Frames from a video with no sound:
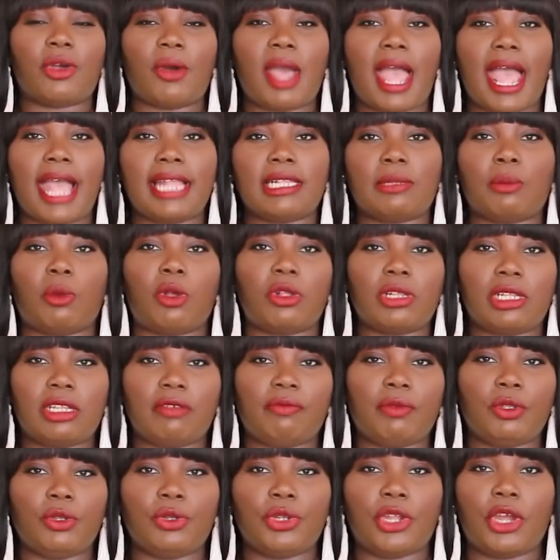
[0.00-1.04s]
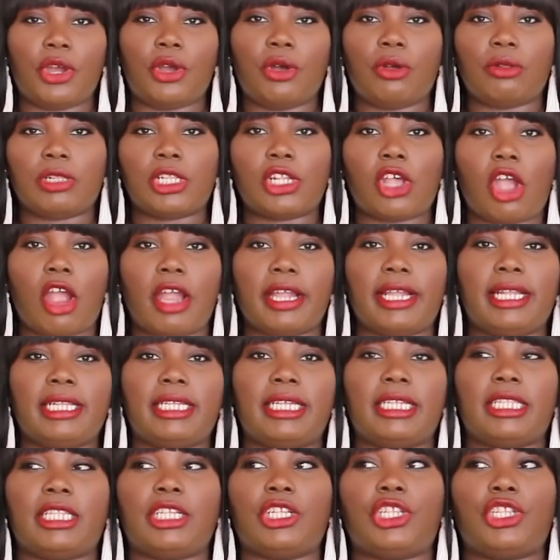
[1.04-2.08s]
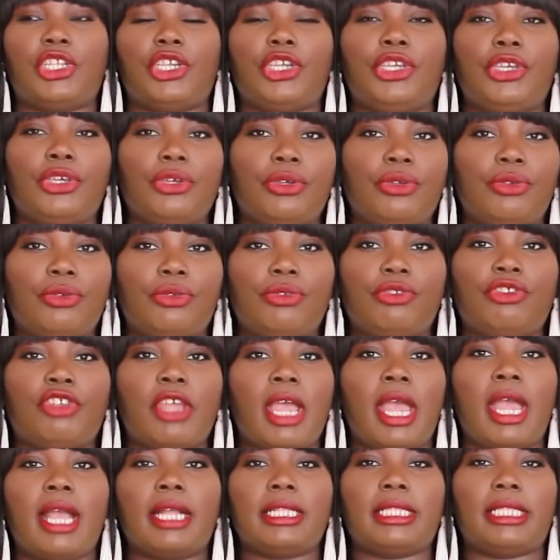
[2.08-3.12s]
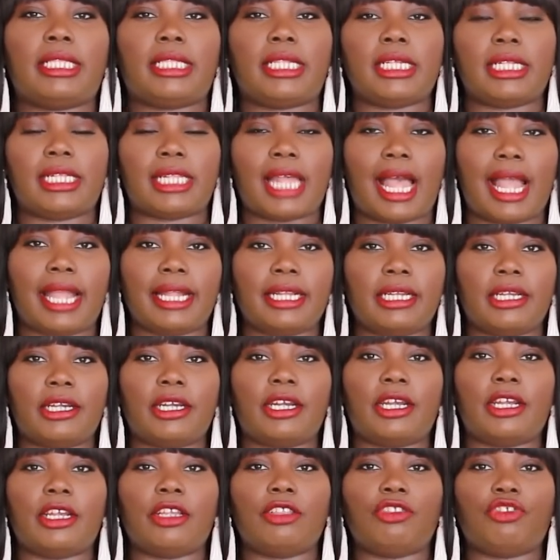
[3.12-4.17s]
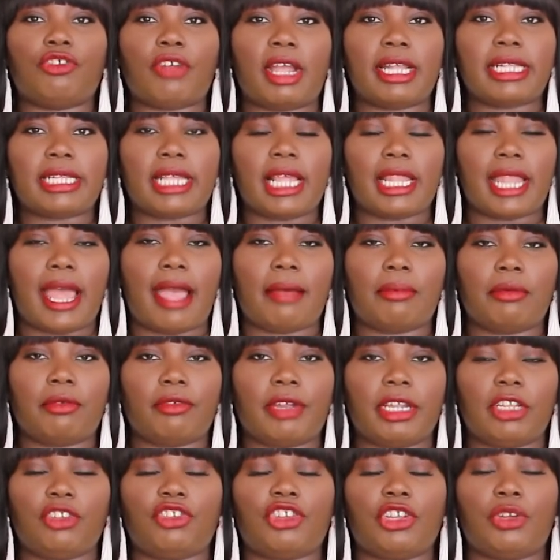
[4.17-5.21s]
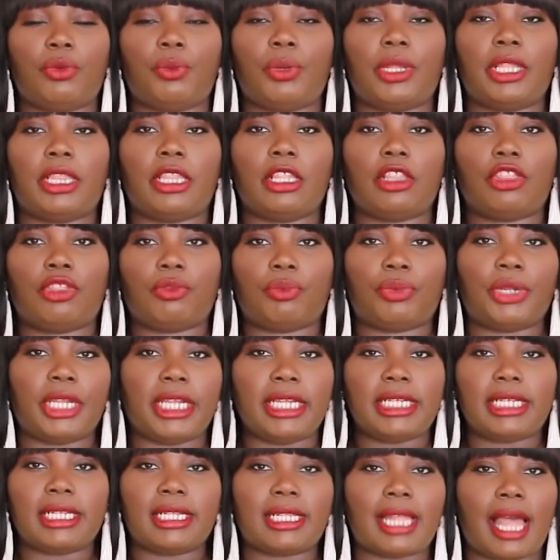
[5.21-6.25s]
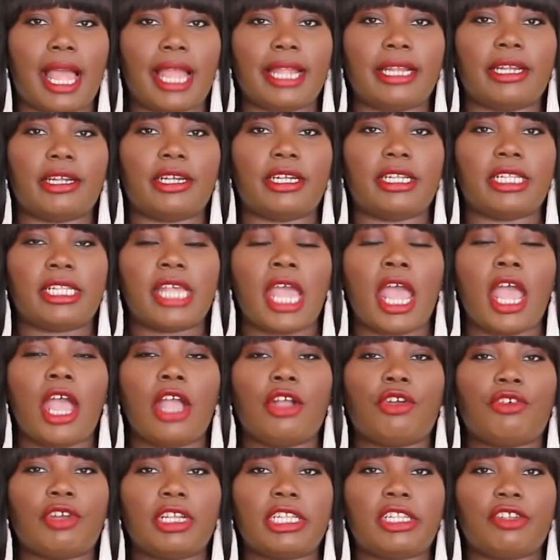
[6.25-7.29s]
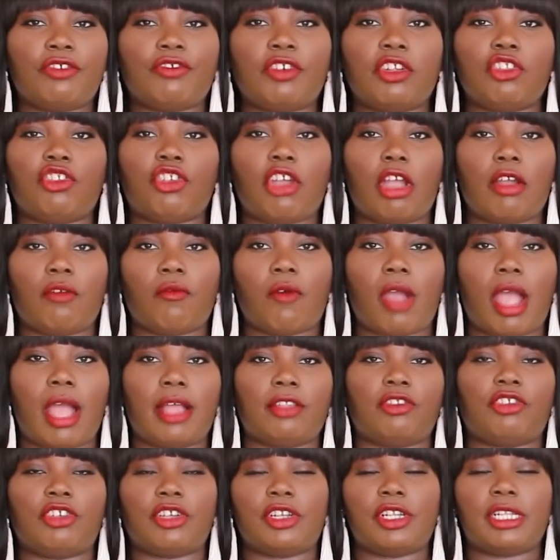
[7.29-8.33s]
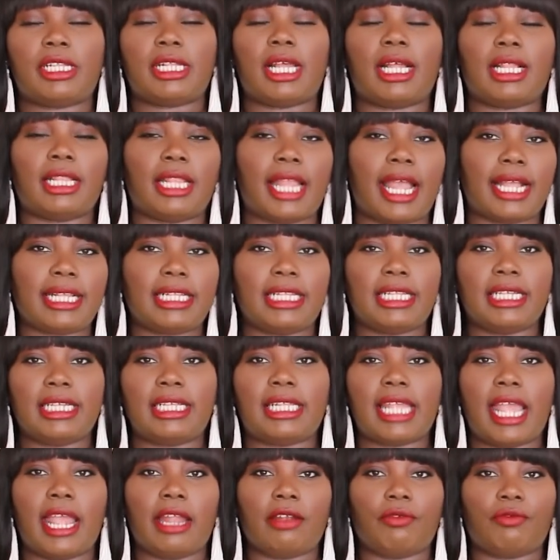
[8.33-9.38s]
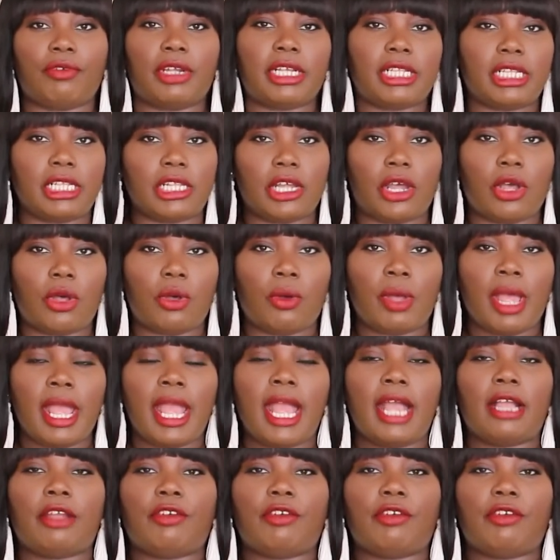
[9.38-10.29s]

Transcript: So as most of you know, Target did this huge designer dress collaboration with three designers Christopher John Rogers, Alexis, and Rixo.